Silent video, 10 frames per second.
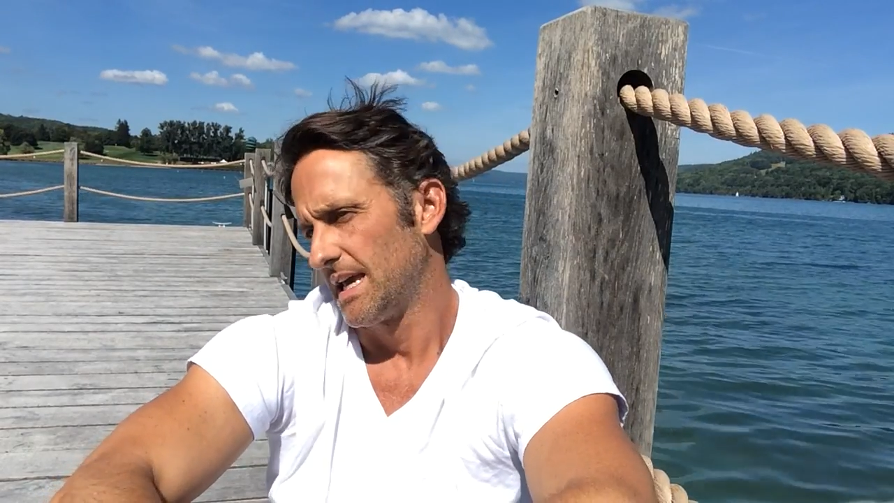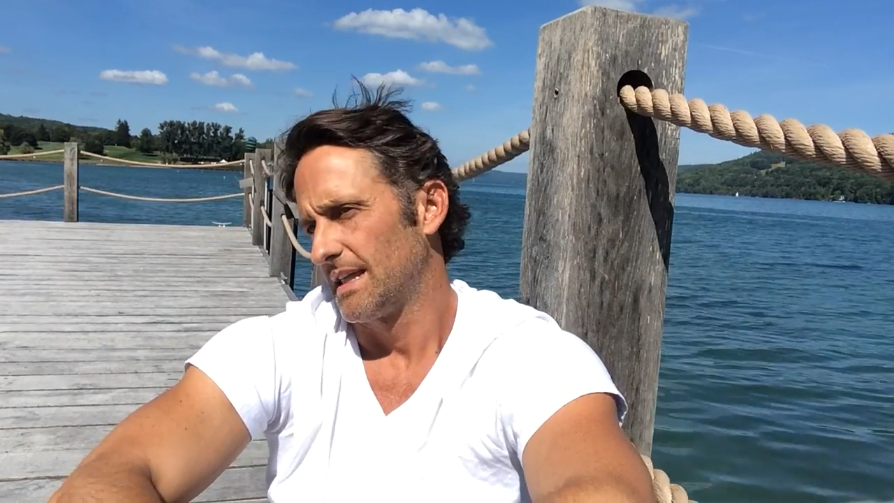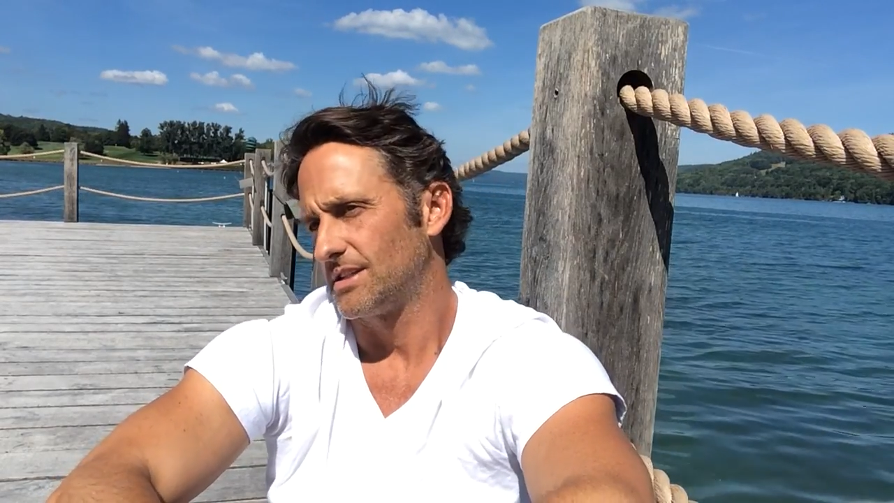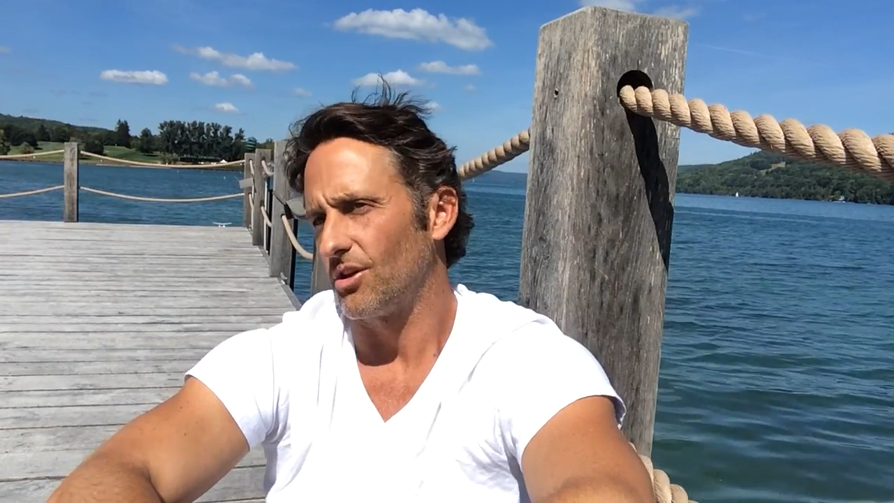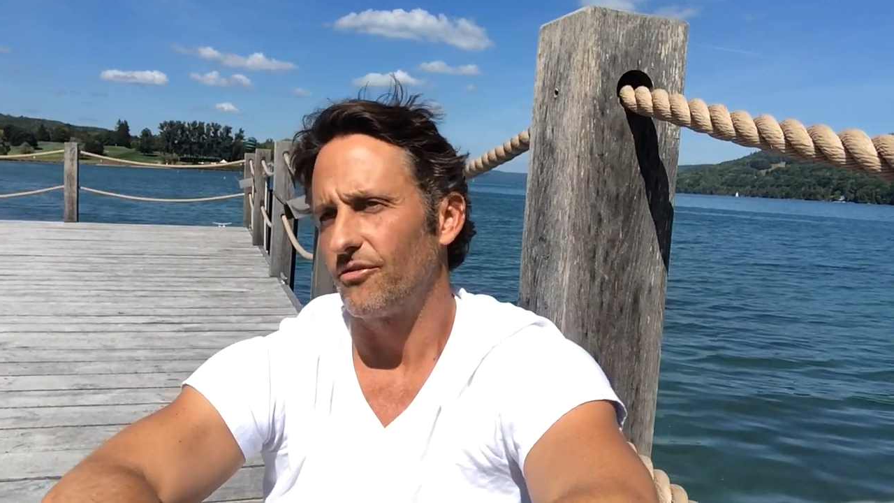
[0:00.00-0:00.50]

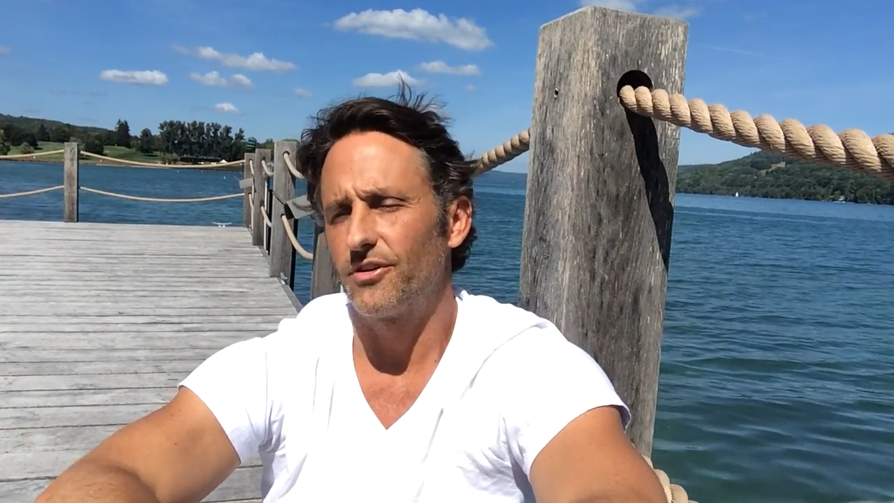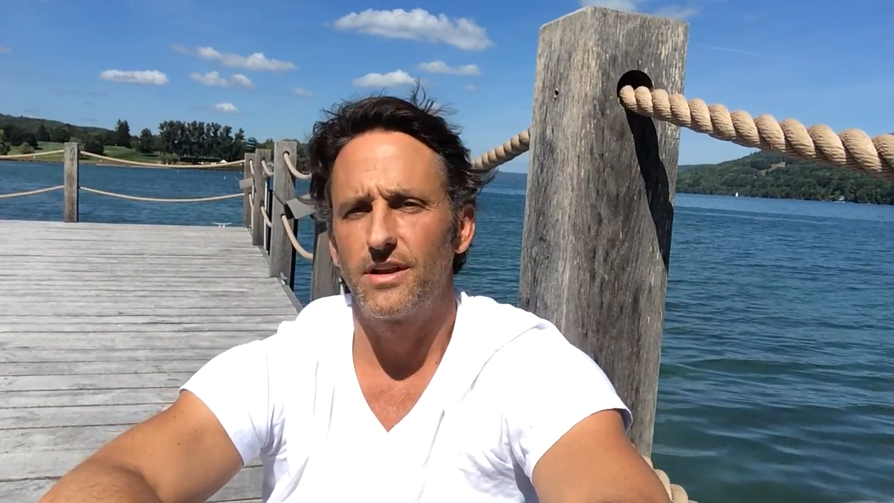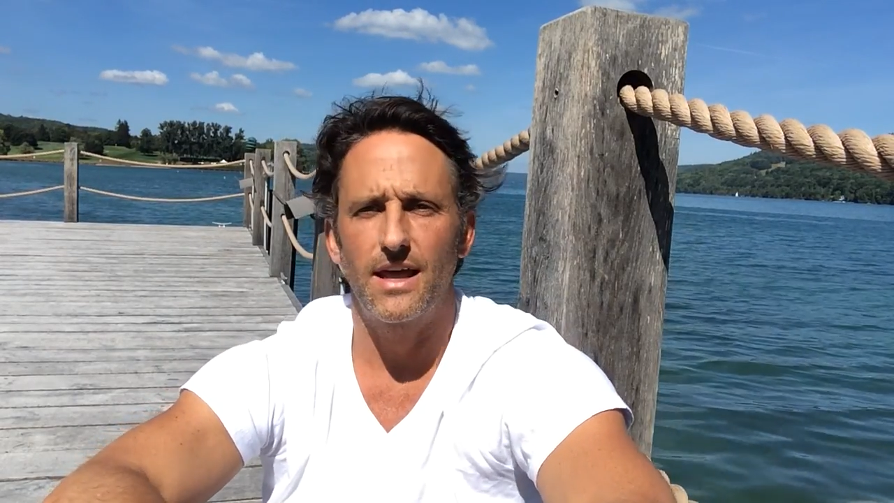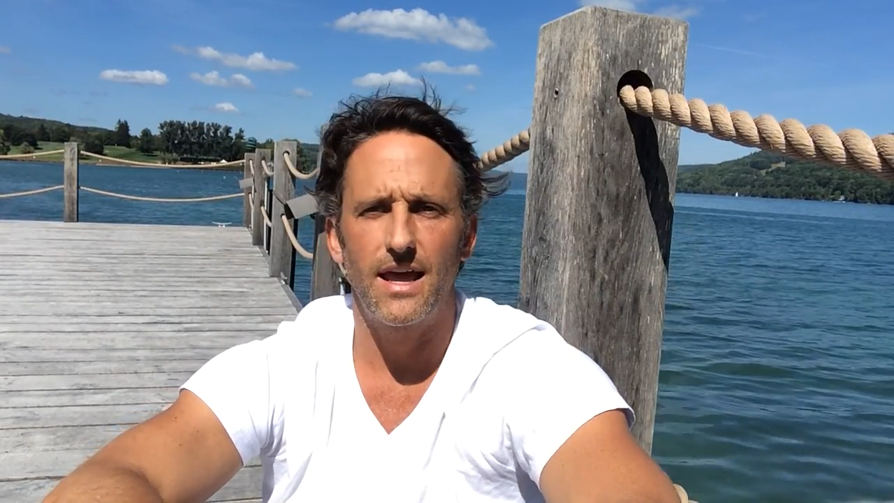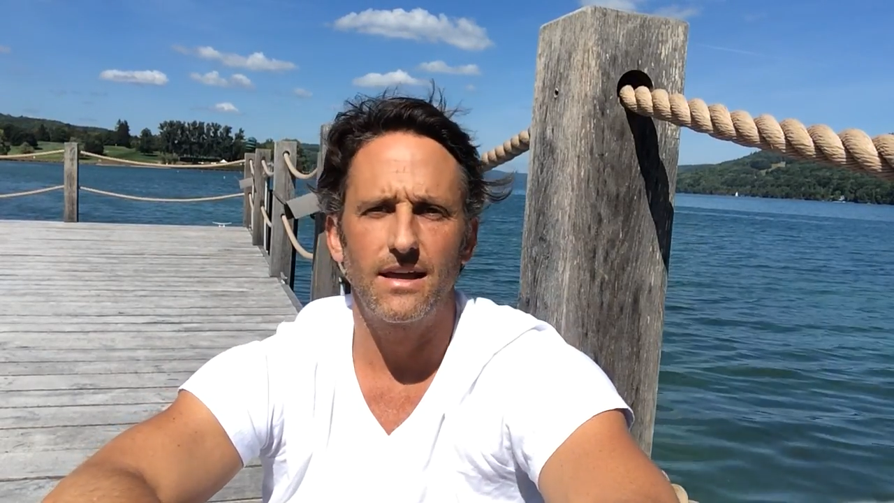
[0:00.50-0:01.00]
That's all for
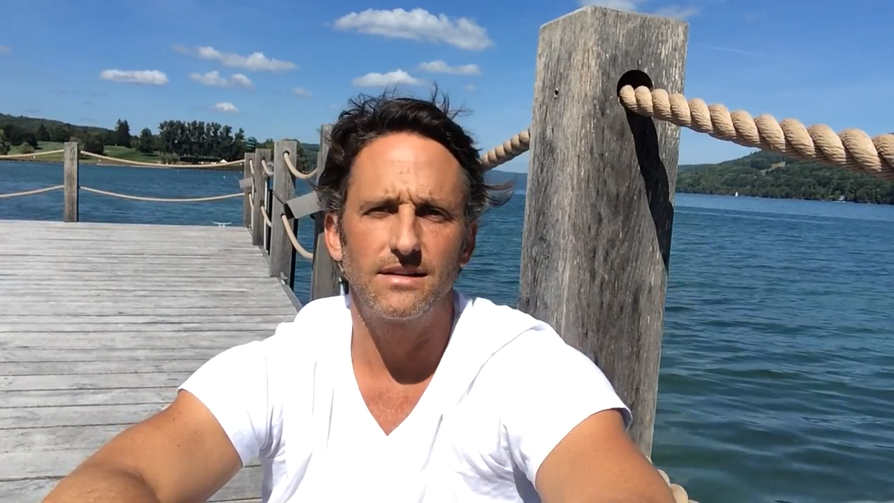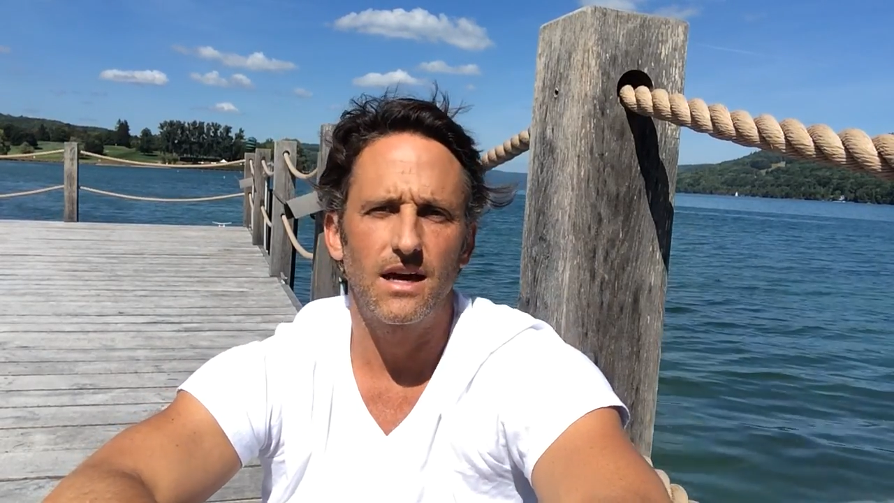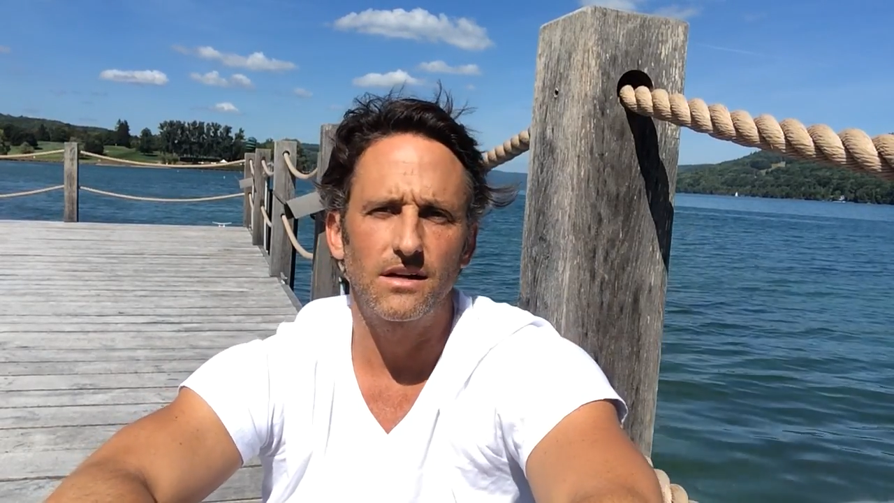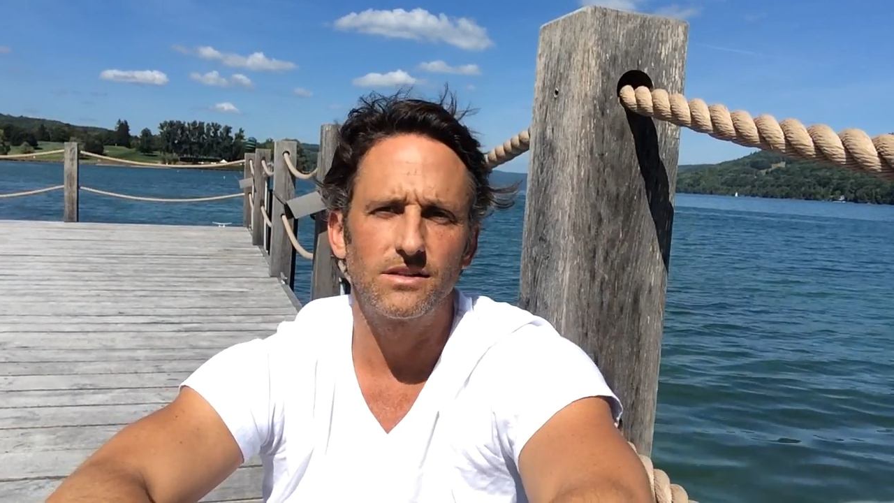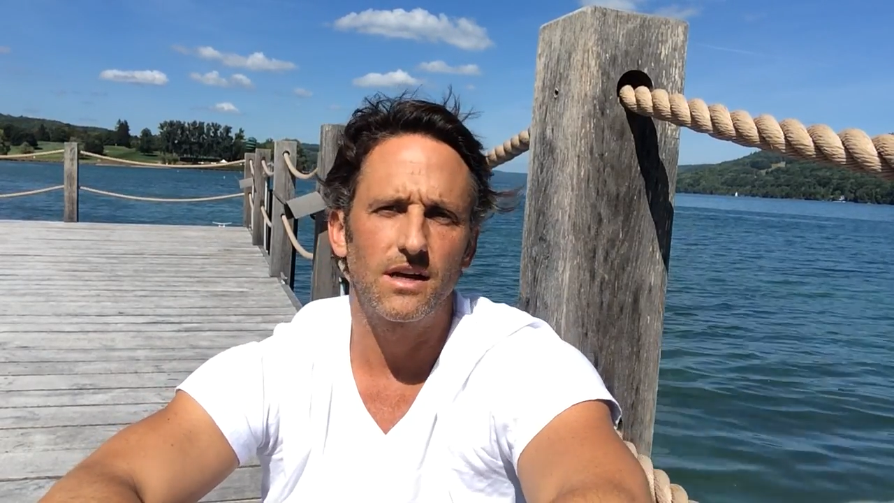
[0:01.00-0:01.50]
today. Dr.